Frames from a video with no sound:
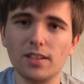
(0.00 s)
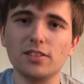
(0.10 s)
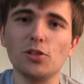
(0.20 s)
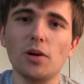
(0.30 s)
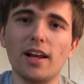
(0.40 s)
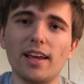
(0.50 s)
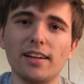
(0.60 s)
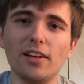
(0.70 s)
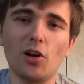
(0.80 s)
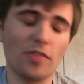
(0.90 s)
Still kind of
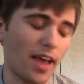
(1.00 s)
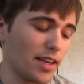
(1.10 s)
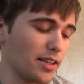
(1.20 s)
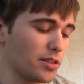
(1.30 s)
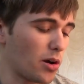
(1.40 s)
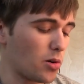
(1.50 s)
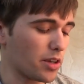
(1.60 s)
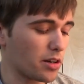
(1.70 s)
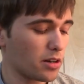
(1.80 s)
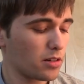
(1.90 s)
ending on that E note
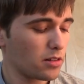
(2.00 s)
here.